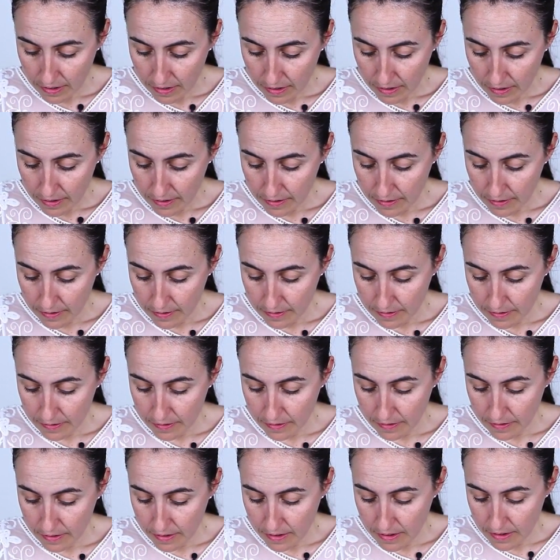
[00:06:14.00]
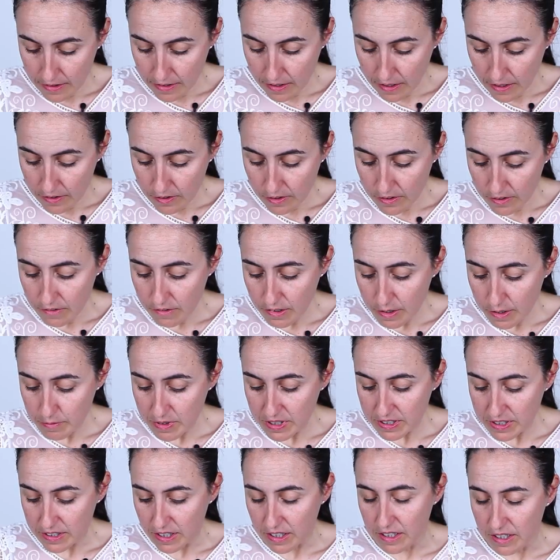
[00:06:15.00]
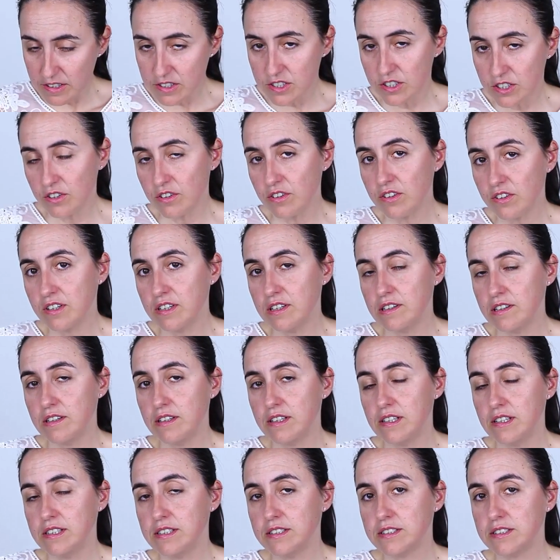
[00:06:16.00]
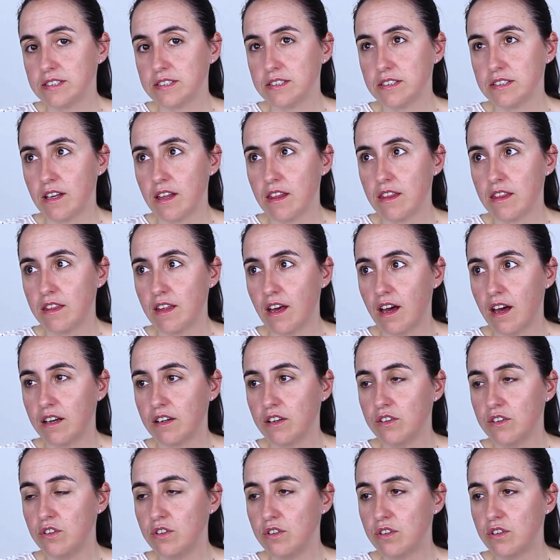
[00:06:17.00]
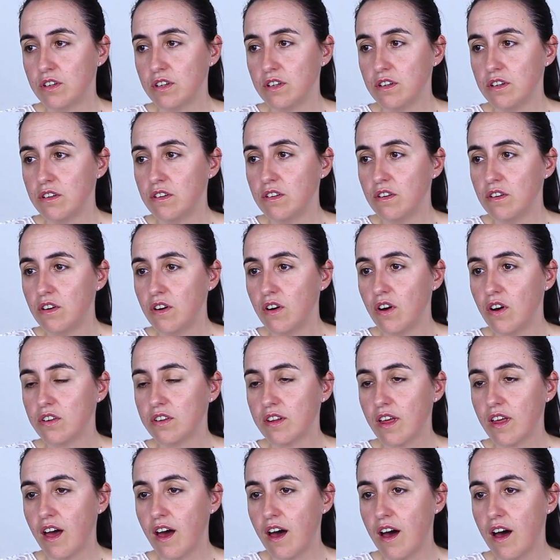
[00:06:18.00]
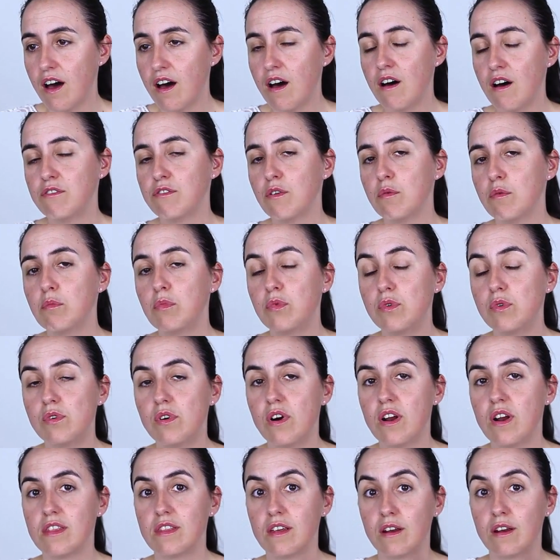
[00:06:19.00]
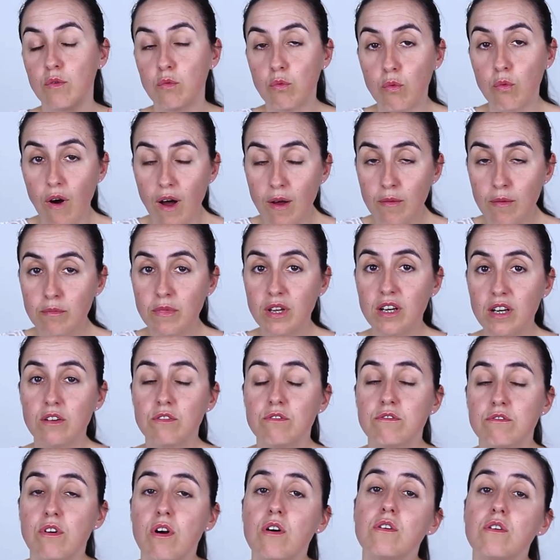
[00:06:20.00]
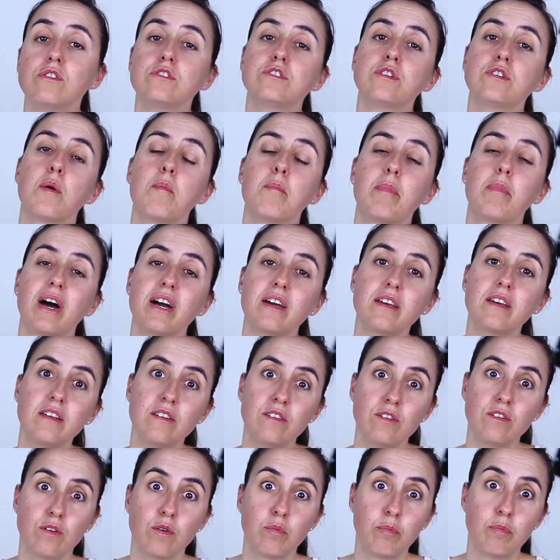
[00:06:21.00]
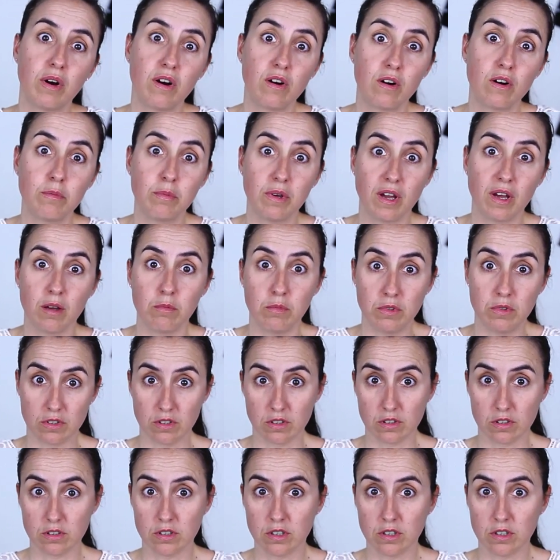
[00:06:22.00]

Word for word: Uh, another limitation is that you cannot have more than 1 million rows back into your Power BI model.